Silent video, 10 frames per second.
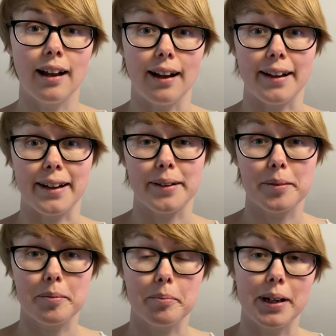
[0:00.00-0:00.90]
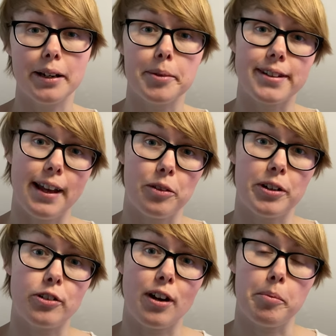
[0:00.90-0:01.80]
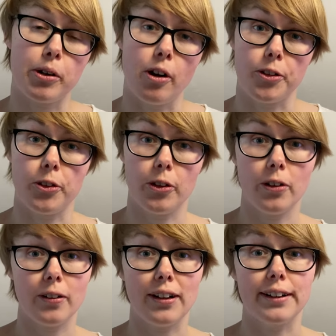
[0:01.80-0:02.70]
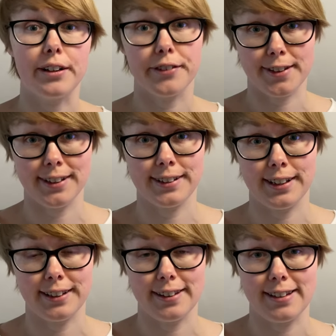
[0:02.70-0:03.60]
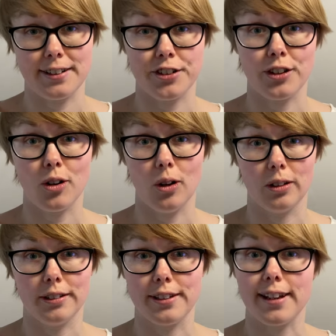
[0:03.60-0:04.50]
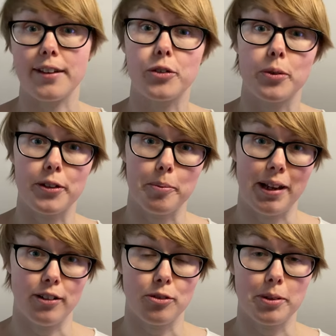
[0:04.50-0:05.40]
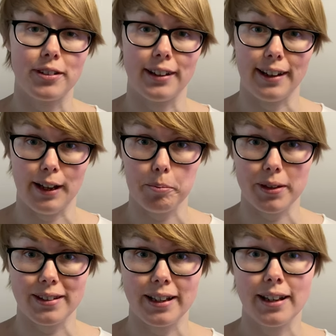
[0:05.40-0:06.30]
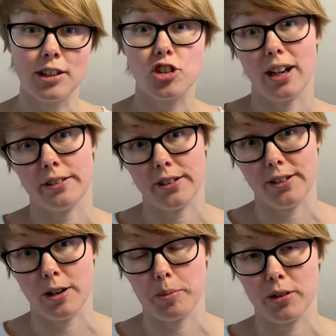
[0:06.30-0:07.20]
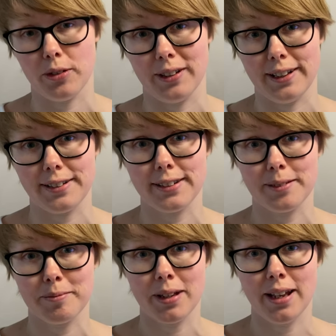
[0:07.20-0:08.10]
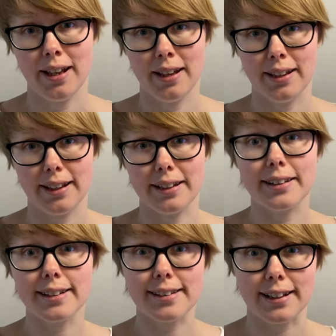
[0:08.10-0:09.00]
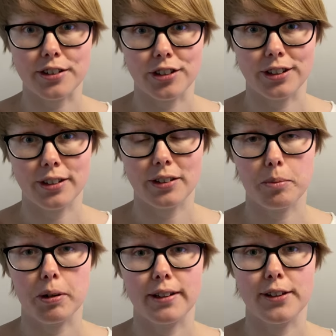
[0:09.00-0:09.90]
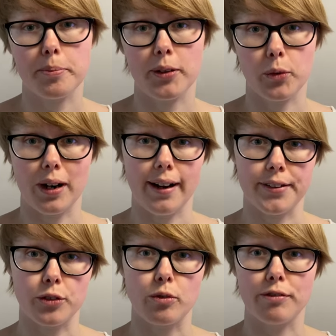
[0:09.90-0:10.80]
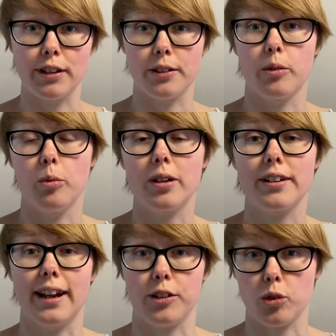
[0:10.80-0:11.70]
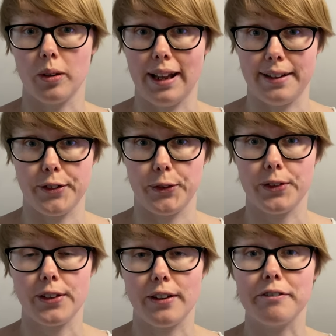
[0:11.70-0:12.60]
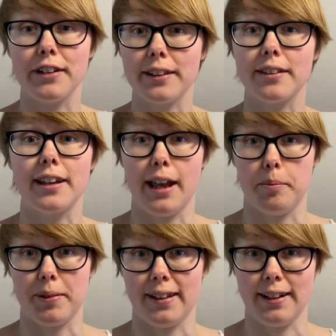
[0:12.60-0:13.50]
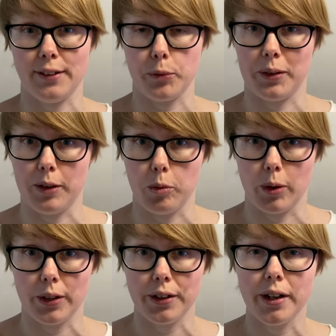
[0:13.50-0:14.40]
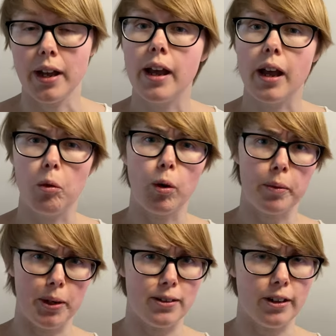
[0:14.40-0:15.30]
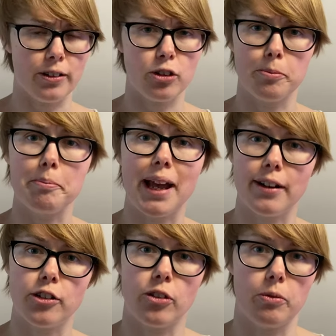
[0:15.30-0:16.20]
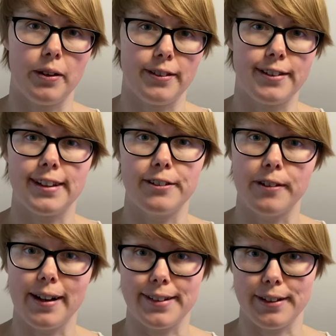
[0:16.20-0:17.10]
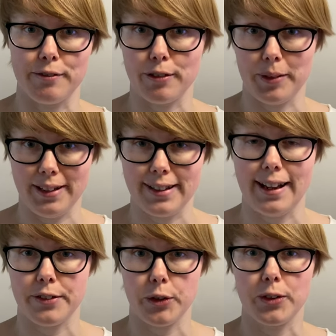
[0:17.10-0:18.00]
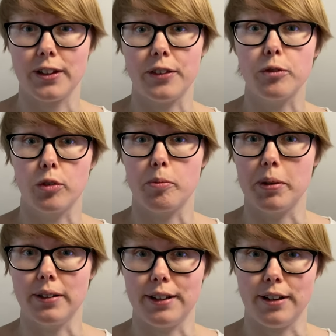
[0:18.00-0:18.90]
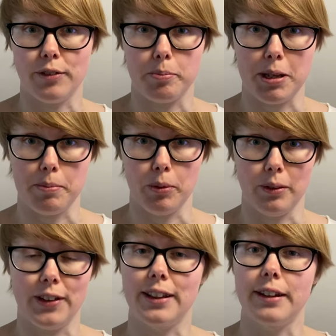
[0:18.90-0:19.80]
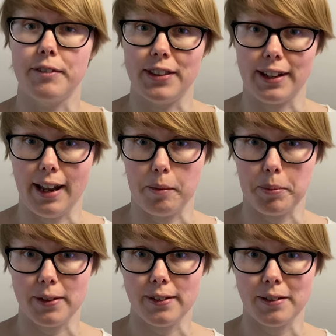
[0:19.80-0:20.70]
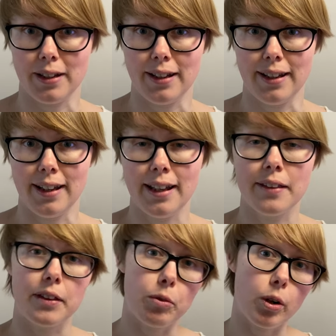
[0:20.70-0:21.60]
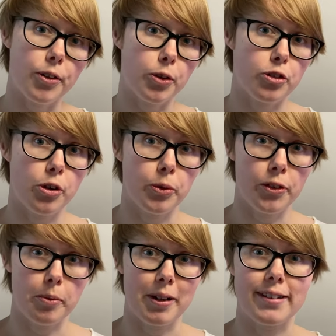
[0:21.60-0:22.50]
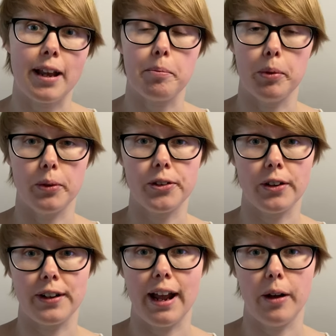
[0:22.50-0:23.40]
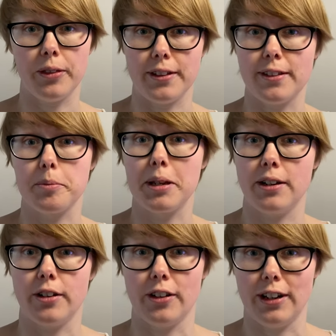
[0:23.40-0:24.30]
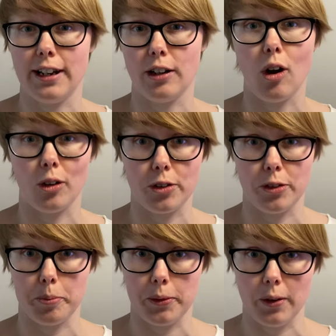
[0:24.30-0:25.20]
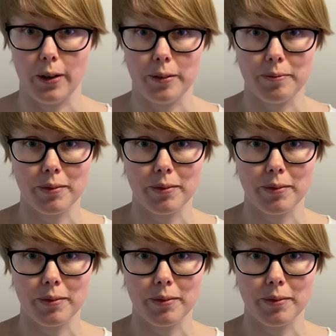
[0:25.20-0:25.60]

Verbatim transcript: Hi, my name is Catherine Tramberg-Harsiker, and I facilitated the session called Disaster Risk Management in Camps, Challenges and Opportunities. In this session, the participants were asked to reflect on what natural hazards affect the camp settings where they work, and what can be done to manage the risks arising from these hazards and the vulnerability of the people that live in the camps. They were also shown some examples on how this is being done in Cox's Bazar.